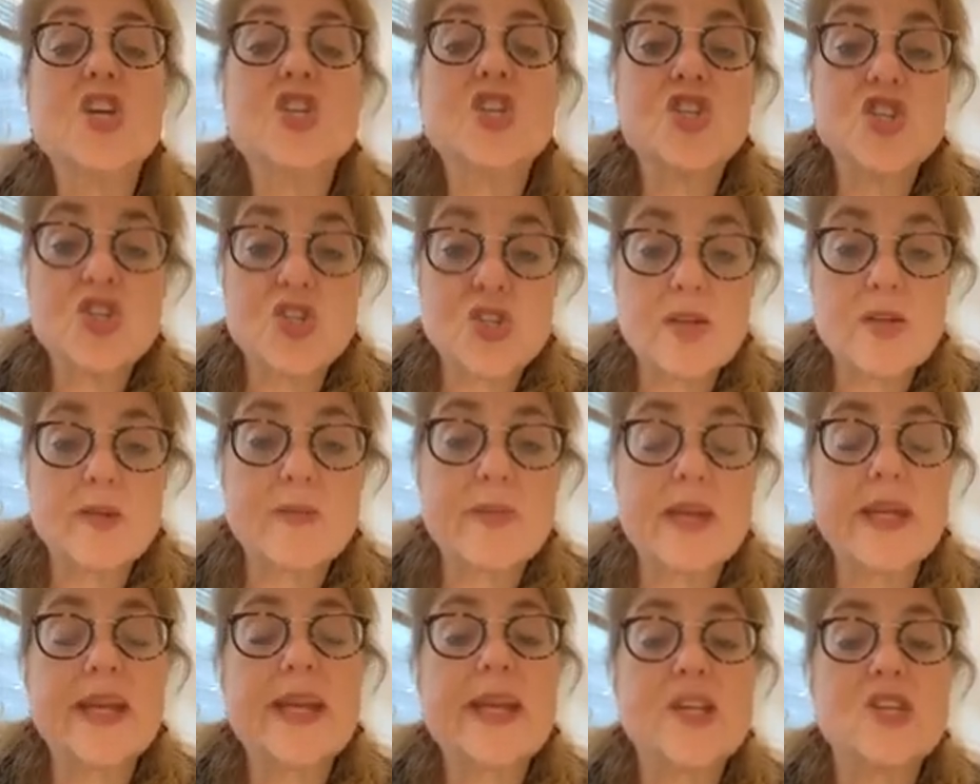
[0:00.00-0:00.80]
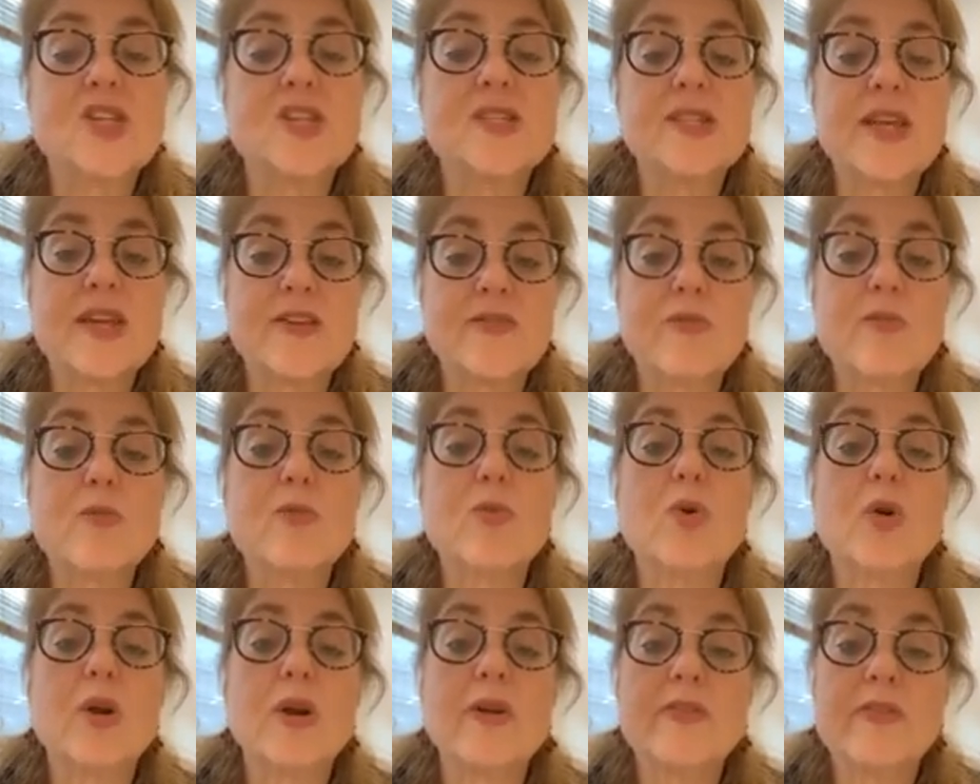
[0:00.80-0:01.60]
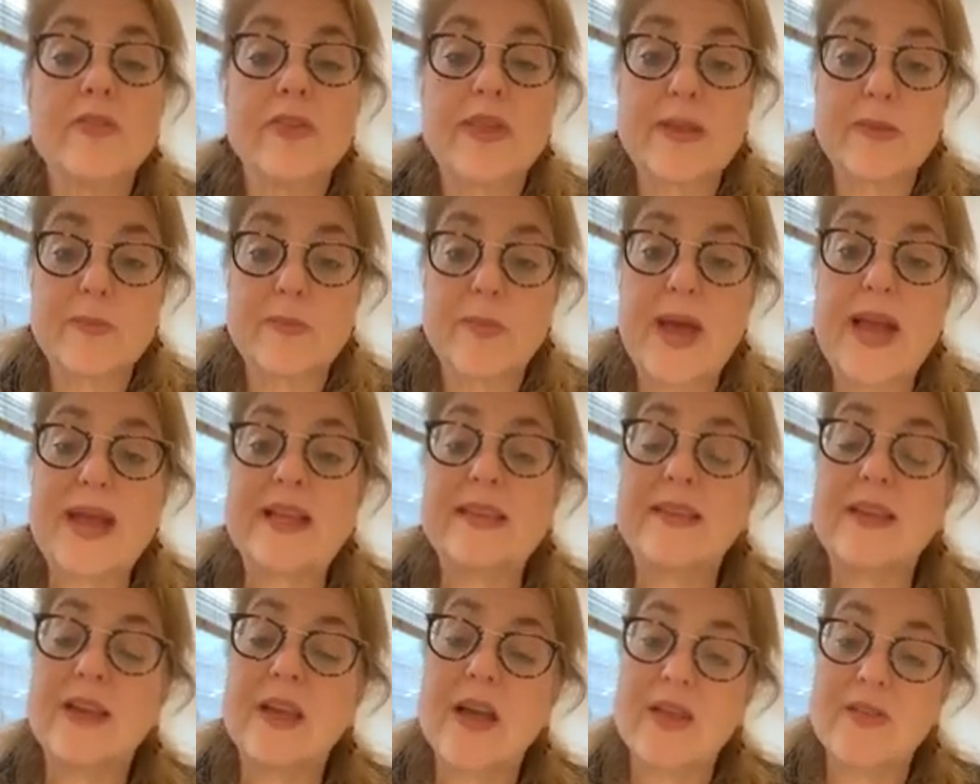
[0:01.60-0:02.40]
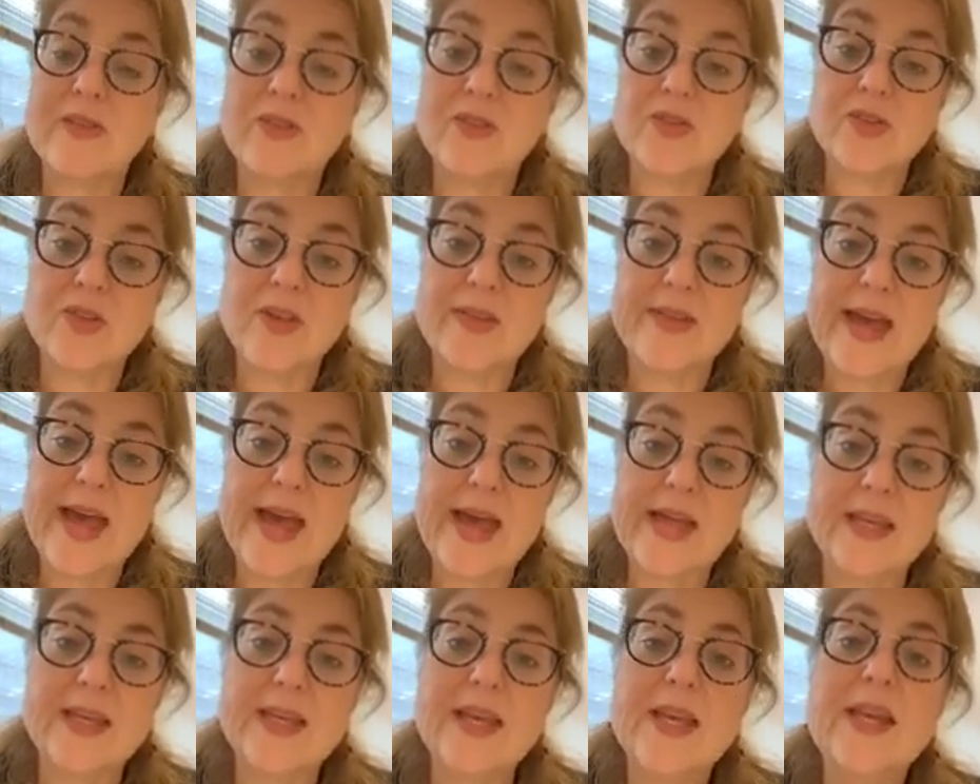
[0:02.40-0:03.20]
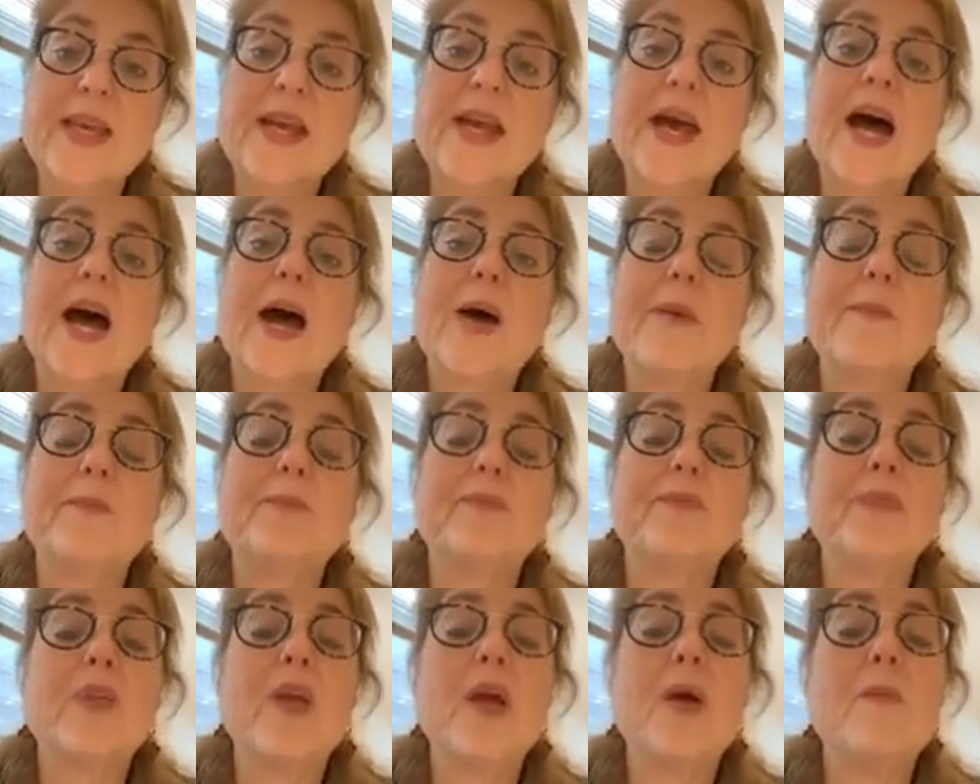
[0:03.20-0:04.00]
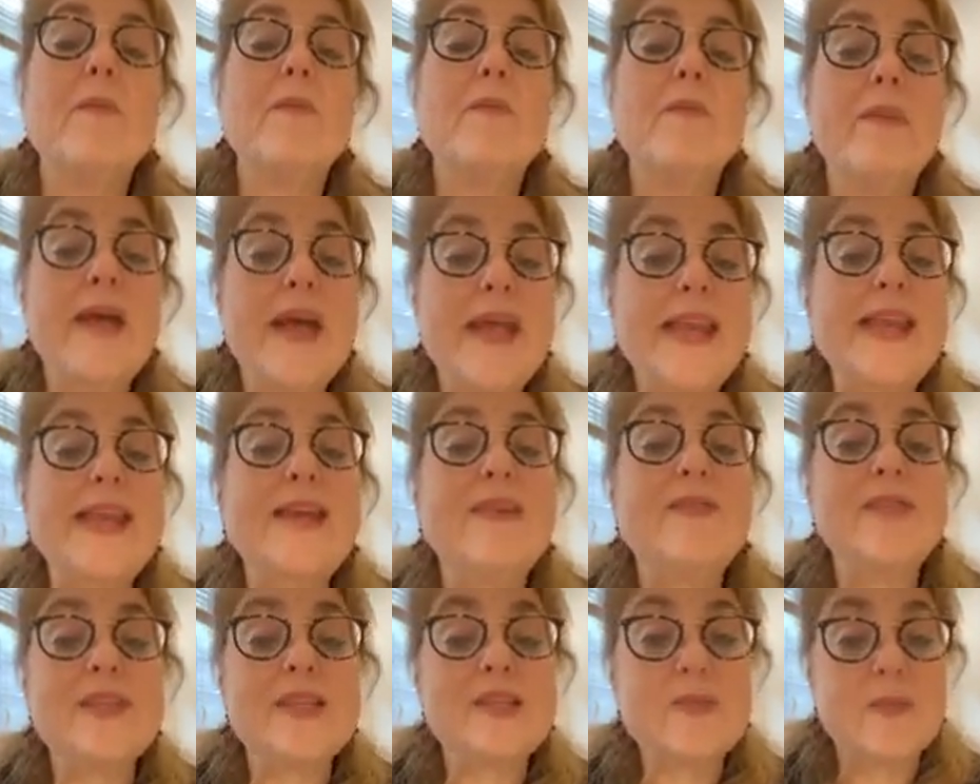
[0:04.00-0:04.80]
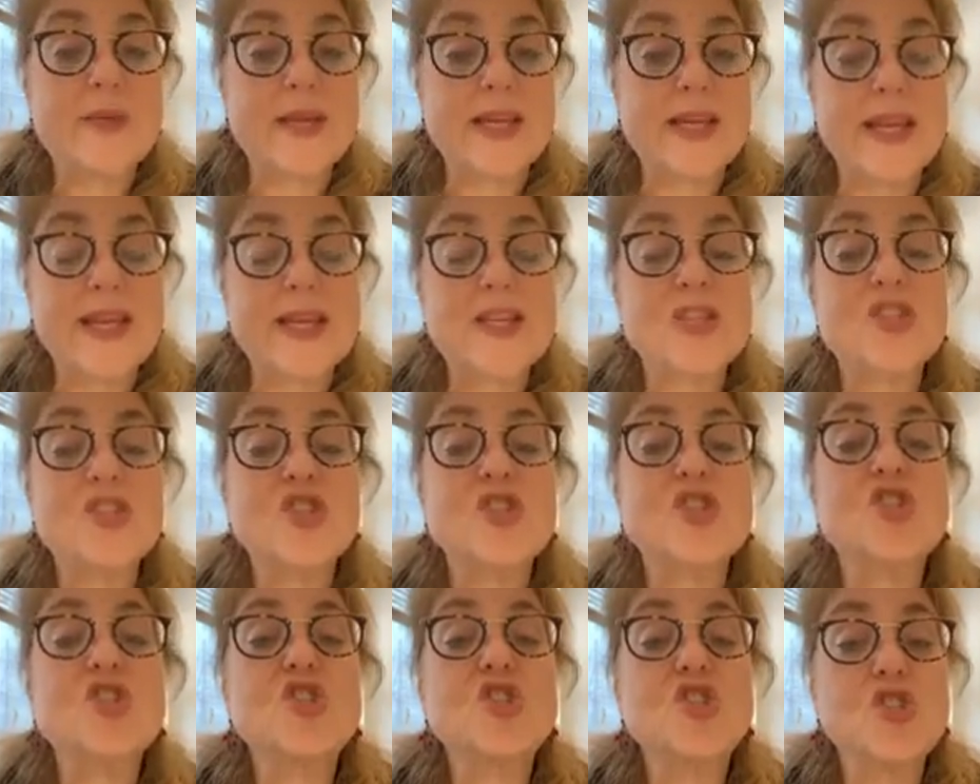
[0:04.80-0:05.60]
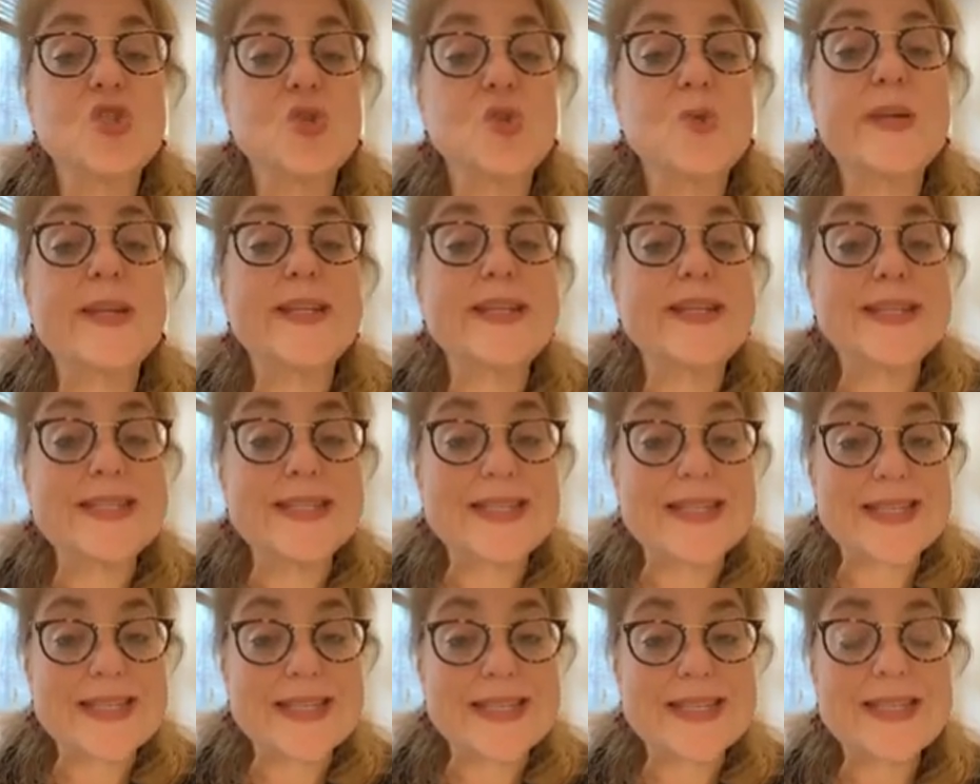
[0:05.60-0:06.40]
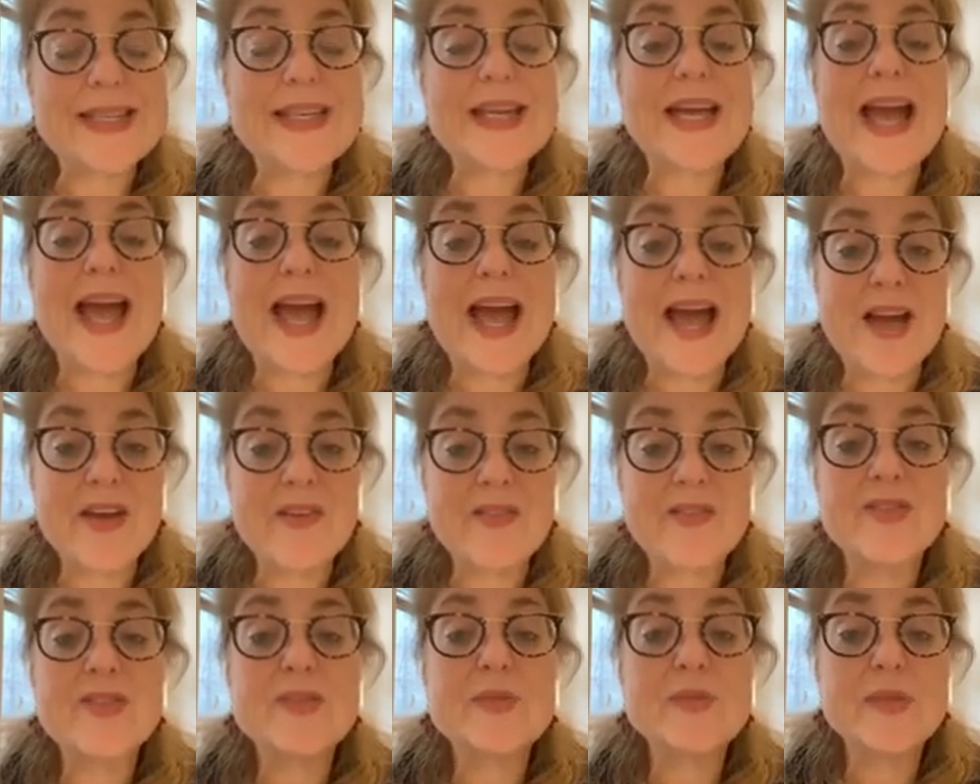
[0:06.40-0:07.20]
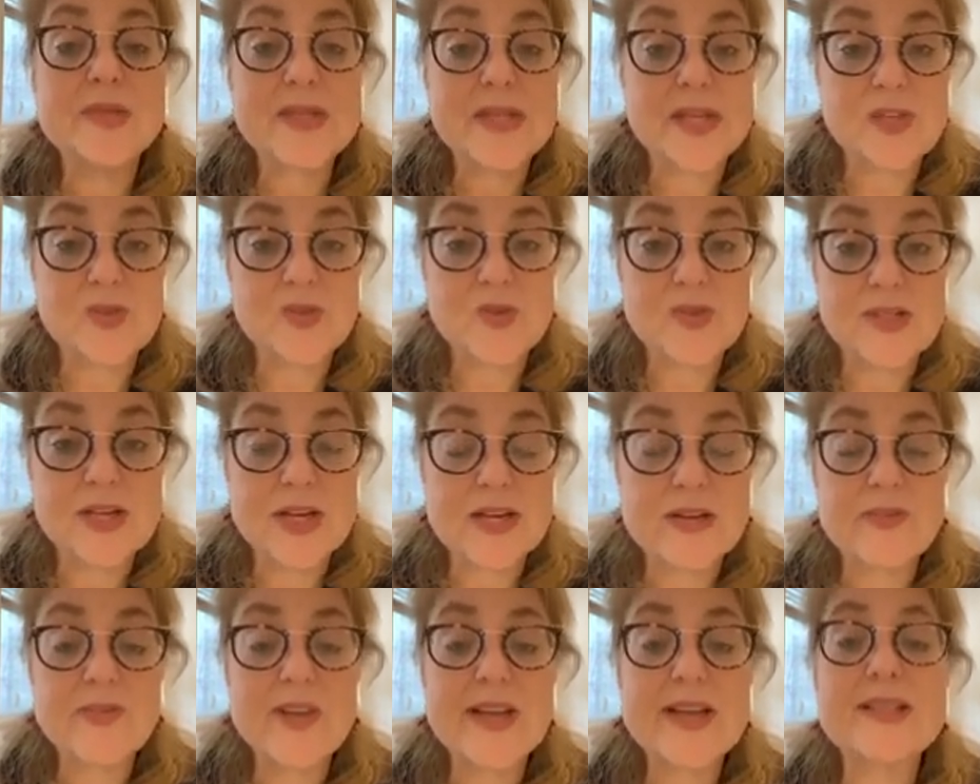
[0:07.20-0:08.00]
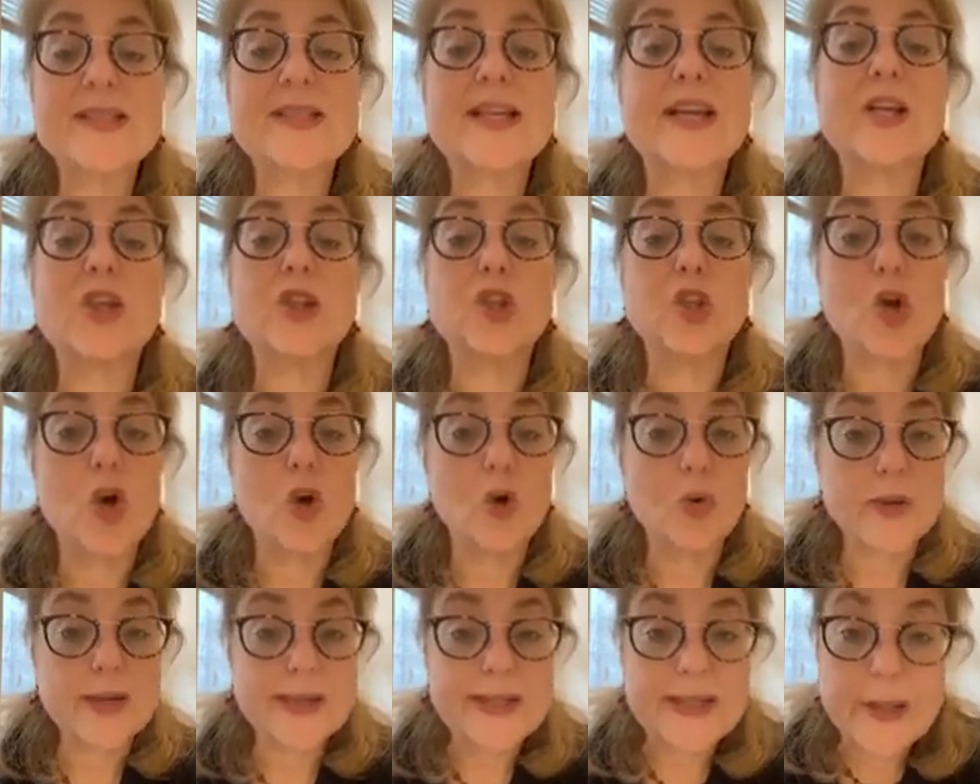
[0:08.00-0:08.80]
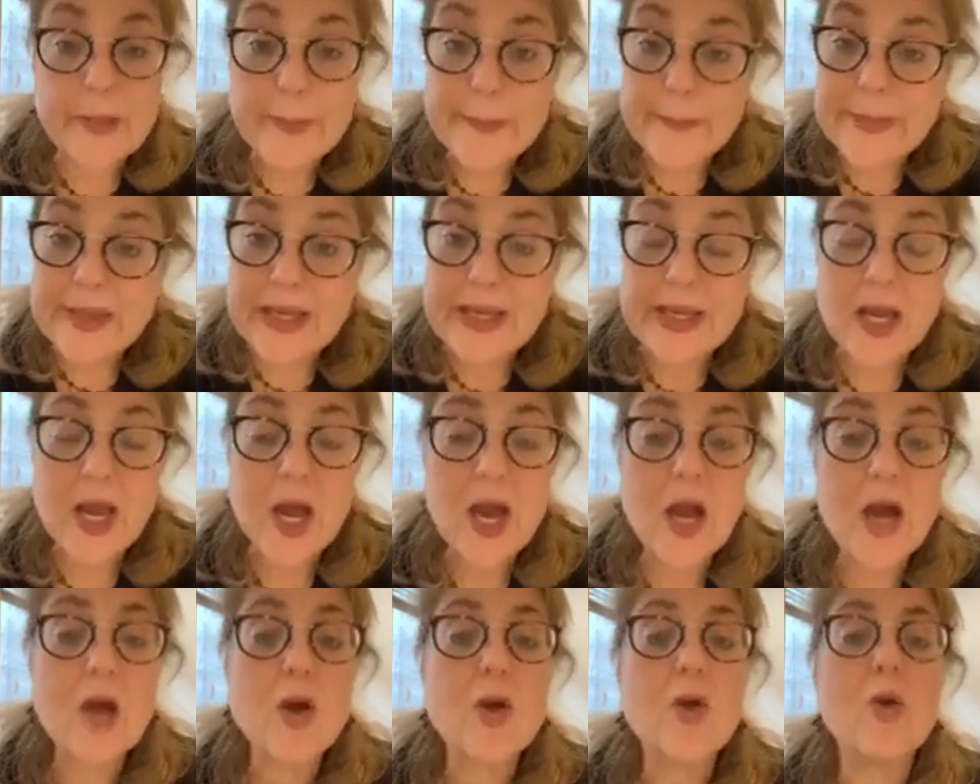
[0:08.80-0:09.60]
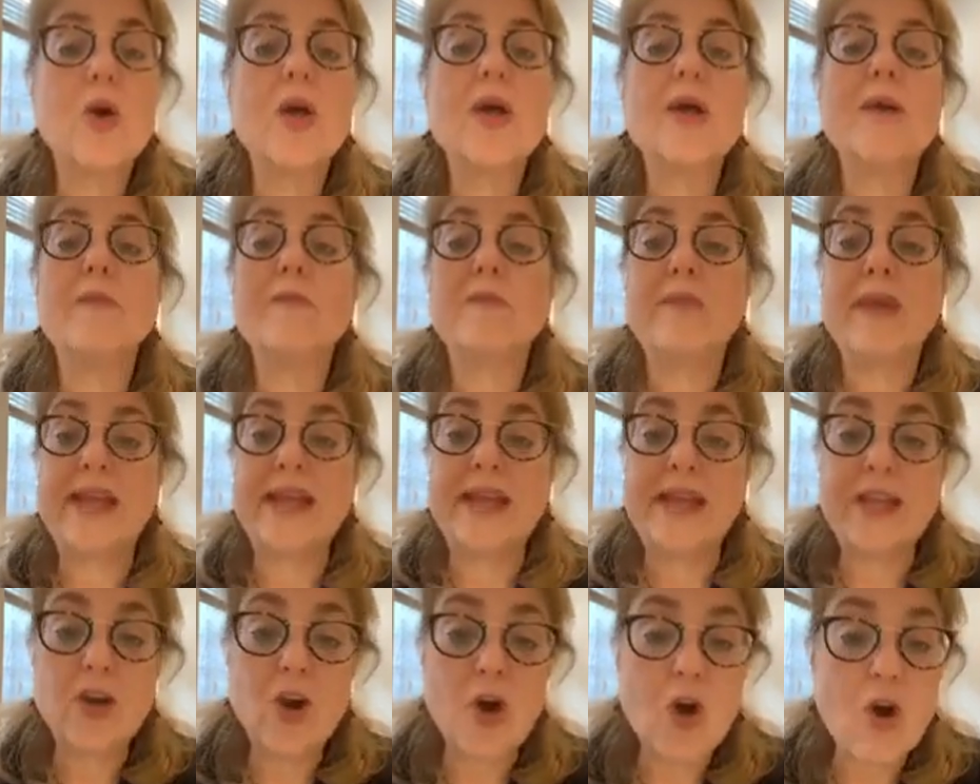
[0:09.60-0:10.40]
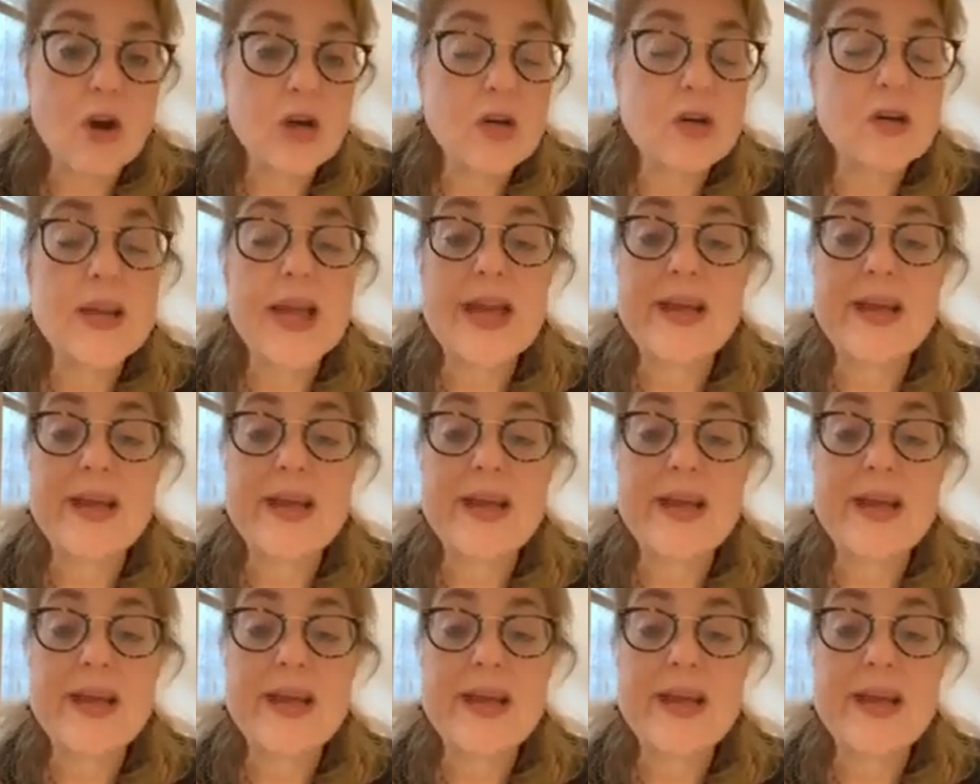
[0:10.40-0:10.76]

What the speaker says: Certain medications have more of an impact than others on that. Many of these medications do indeed have some sexual side effects, like lowering libido, making it harder